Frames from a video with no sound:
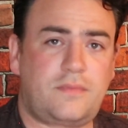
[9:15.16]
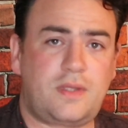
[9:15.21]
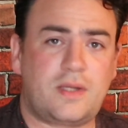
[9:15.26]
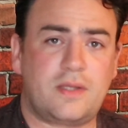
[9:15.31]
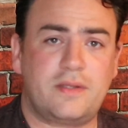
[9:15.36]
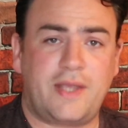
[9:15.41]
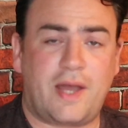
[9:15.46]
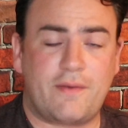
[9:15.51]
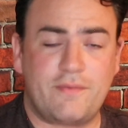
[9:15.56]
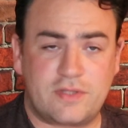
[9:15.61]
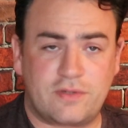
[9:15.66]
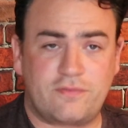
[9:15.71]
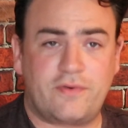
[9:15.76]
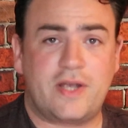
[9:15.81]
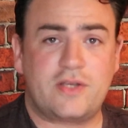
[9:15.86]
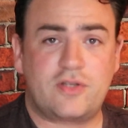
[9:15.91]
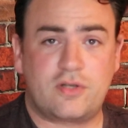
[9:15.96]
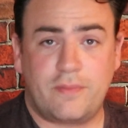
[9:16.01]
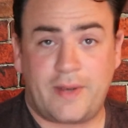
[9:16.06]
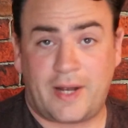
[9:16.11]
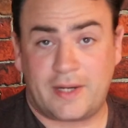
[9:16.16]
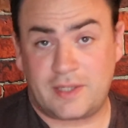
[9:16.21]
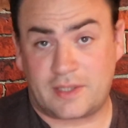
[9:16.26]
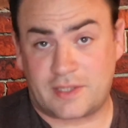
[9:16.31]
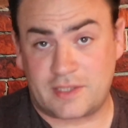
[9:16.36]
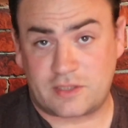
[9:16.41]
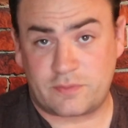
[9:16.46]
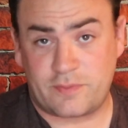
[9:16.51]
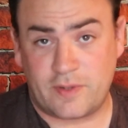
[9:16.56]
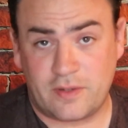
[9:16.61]
that was a very traumatic
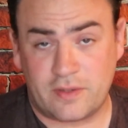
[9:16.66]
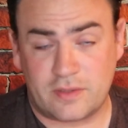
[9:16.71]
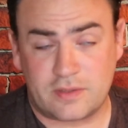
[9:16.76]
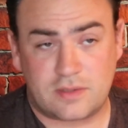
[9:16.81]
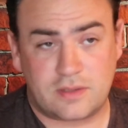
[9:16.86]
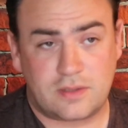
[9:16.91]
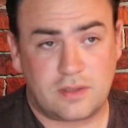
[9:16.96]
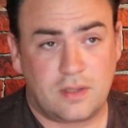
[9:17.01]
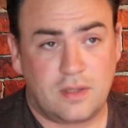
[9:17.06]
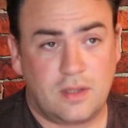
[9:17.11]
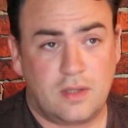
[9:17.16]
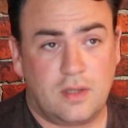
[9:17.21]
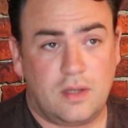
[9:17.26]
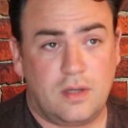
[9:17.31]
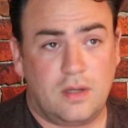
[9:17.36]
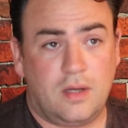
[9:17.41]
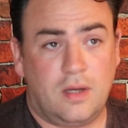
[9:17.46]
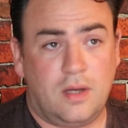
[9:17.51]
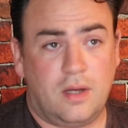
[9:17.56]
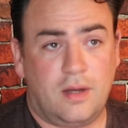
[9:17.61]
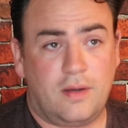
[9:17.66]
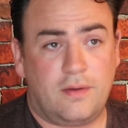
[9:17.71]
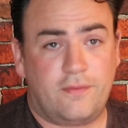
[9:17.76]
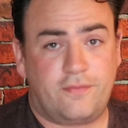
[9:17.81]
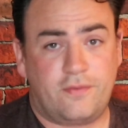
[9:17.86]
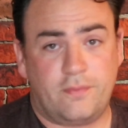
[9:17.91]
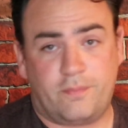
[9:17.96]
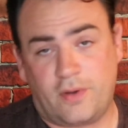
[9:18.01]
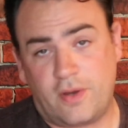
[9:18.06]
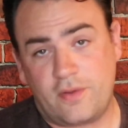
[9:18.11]
experience
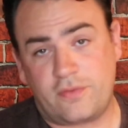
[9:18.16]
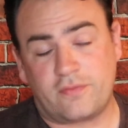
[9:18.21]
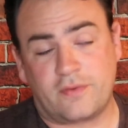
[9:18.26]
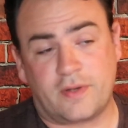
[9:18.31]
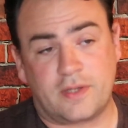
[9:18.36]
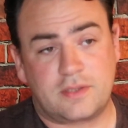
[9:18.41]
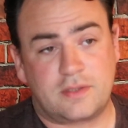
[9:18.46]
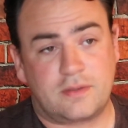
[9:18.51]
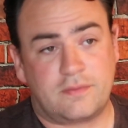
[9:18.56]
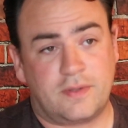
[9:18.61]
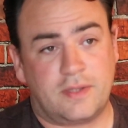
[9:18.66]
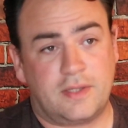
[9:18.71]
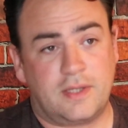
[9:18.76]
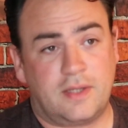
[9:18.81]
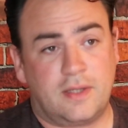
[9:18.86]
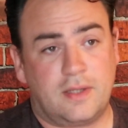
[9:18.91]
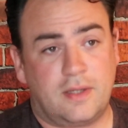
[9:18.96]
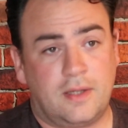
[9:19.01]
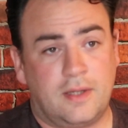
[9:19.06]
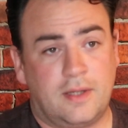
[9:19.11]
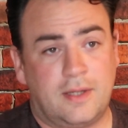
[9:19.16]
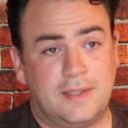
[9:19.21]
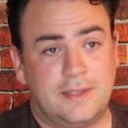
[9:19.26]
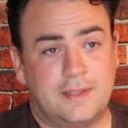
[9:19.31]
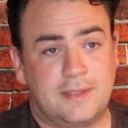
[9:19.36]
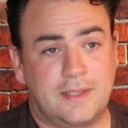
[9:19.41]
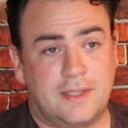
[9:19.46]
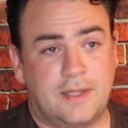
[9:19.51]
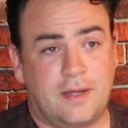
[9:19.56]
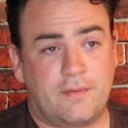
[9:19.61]
for both of us, really, and
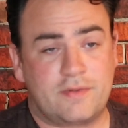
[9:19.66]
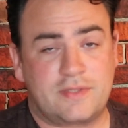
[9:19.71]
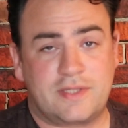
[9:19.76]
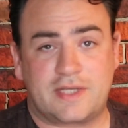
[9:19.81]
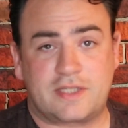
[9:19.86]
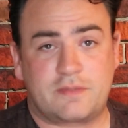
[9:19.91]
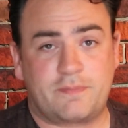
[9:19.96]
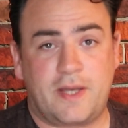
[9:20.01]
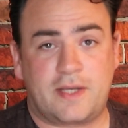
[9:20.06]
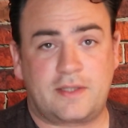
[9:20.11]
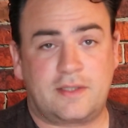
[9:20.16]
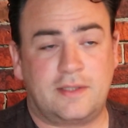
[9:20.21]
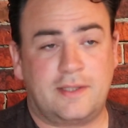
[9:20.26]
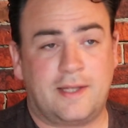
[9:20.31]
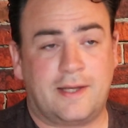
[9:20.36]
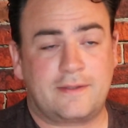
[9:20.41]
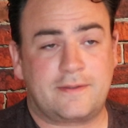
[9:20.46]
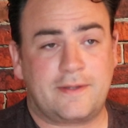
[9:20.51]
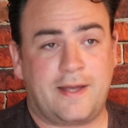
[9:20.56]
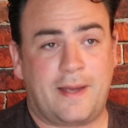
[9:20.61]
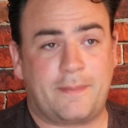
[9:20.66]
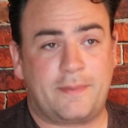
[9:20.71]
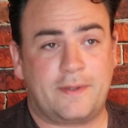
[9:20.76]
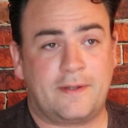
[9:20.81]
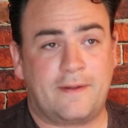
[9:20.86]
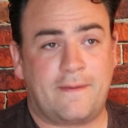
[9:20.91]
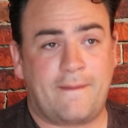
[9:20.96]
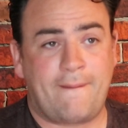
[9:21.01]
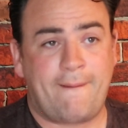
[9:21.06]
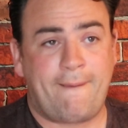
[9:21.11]
I wasn't expecting that to happen.
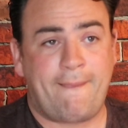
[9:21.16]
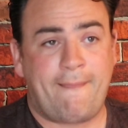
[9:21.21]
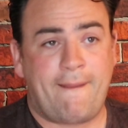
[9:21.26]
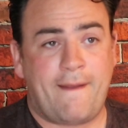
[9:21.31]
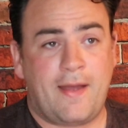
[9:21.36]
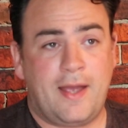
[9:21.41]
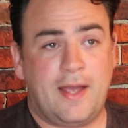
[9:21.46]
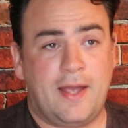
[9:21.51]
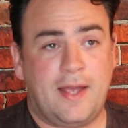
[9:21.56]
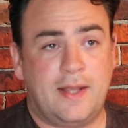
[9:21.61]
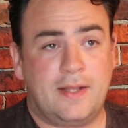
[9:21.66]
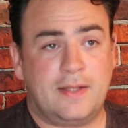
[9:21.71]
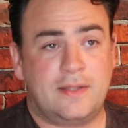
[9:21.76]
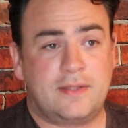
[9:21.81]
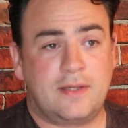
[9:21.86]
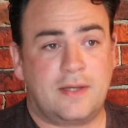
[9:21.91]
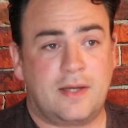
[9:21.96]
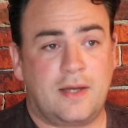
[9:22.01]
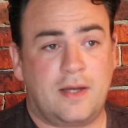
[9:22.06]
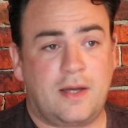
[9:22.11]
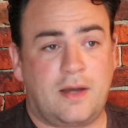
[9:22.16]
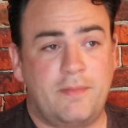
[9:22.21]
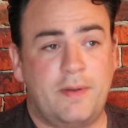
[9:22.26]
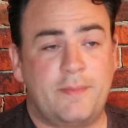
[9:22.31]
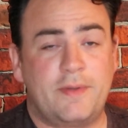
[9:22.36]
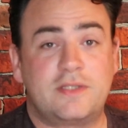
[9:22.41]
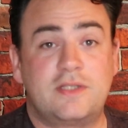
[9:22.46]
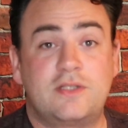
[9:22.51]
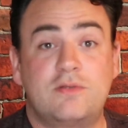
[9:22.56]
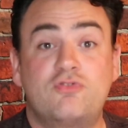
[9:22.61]
And I
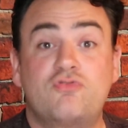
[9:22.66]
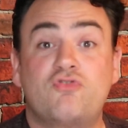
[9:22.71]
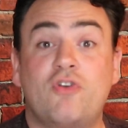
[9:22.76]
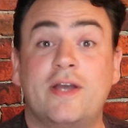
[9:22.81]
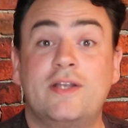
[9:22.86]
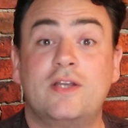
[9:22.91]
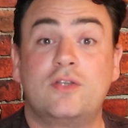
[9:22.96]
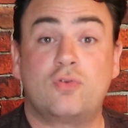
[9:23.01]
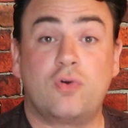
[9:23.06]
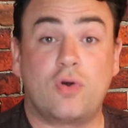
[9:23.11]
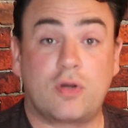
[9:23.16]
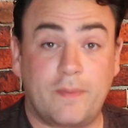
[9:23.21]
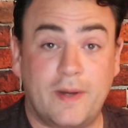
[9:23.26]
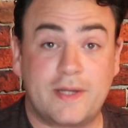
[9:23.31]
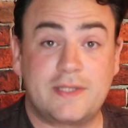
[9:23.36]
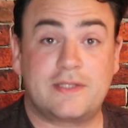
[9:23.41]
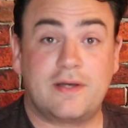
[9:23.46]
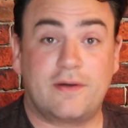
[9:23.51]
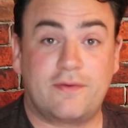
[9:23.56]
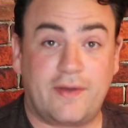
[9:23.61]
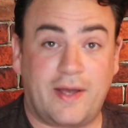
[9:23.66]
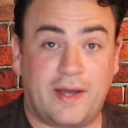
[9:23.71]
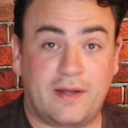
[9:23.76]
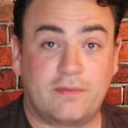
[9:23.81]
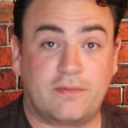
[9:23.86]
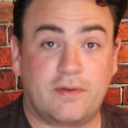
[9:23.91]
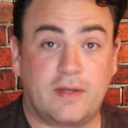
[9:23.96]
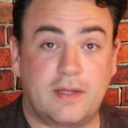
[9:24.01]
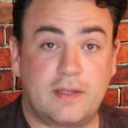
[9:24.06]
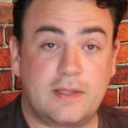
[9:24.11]
remember trying to talk myself out of
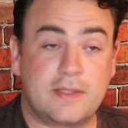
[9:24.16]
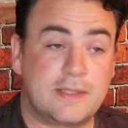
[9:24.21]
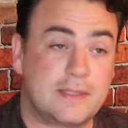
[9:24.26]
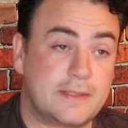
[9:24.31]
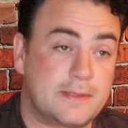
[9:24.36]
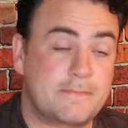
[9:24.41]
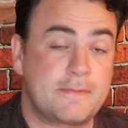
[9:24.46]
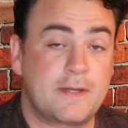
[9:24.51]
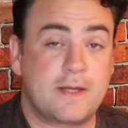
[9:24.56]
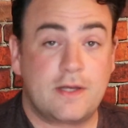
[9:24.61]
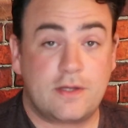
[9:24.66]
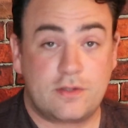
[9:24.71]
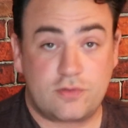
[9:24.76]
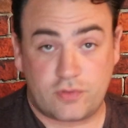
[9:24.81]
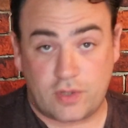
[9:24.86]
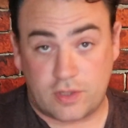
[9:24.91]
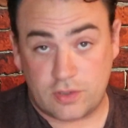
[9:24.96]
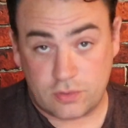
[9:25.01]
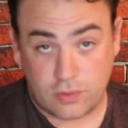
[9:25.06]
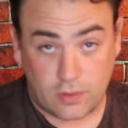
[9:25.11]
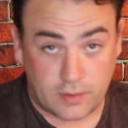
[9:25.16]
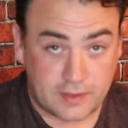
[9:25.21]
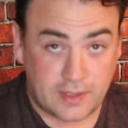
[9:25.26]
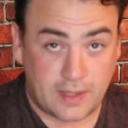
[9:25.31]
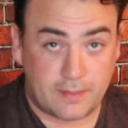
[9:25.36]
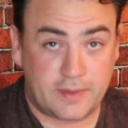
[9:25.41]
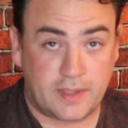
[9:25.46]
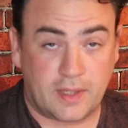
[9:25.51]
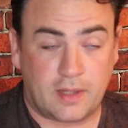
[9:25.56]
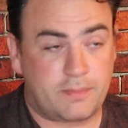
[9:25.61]
it and trying to talk
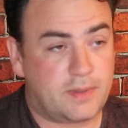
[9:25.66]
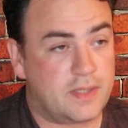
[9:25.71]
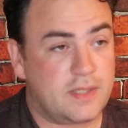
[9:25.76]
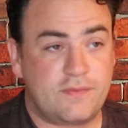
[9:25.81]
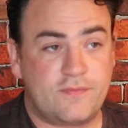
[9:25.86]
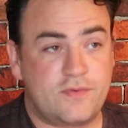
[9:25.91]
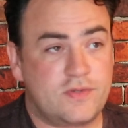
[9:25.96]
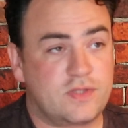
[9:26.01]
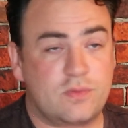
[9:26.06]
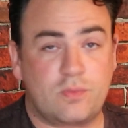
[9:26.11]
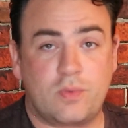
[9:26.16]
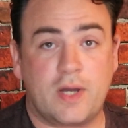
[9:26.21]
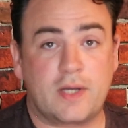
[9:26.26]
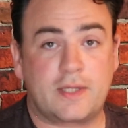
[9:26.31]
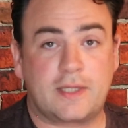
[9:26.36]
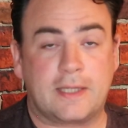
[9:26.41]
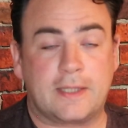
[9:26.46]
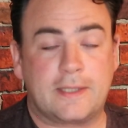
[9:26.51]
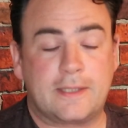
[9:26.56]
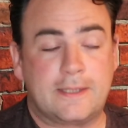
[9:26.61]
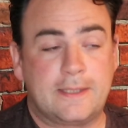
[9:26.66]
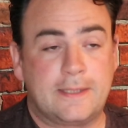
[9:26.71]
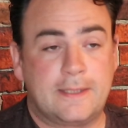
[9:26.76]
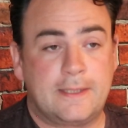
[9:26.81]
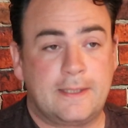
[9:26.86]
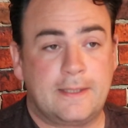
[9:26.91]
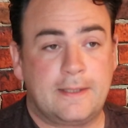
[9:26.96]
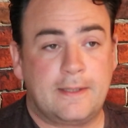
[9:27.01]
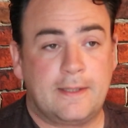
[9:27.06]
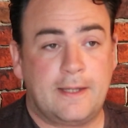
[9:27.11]
them down, but it wasn't working.
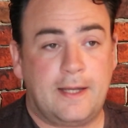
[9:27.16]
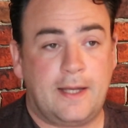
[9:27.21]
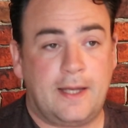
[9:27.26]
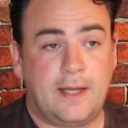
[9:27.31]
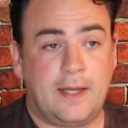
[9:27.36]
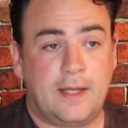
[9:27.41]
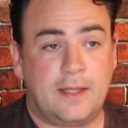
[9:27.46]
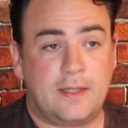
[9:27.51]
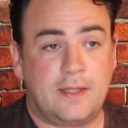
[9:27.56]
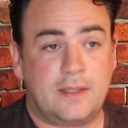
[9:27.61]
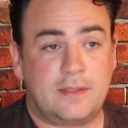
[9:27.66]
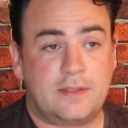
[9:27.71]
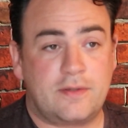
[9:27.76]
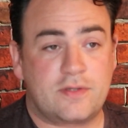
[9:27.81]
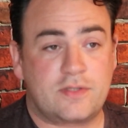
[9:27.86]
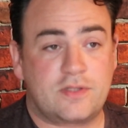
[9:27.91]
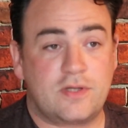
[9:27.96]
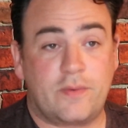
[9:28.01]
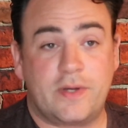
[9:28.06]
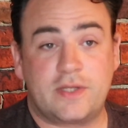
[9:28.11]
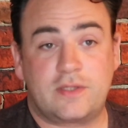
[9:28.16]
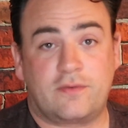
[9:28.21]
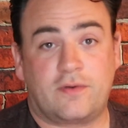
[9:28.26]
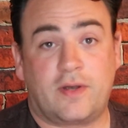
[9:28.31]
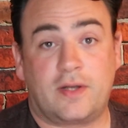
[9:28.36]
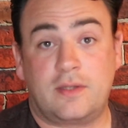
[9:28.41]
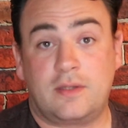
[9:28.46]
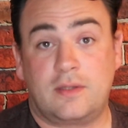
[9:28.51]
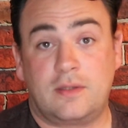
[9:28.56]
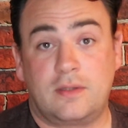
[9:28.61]
And there was nowhere to
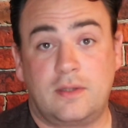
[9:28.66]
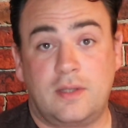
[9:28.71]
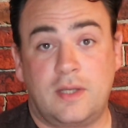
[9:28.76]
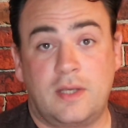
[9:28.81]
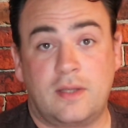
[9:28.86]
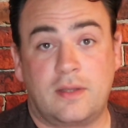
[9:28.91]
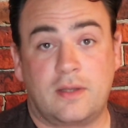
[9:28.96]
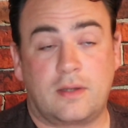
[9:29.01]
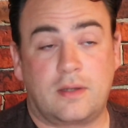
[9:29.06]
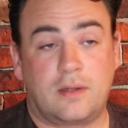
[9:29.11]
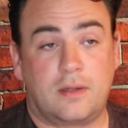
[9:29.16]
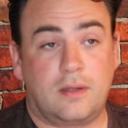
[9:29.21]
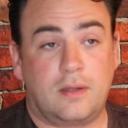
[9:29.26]
run either,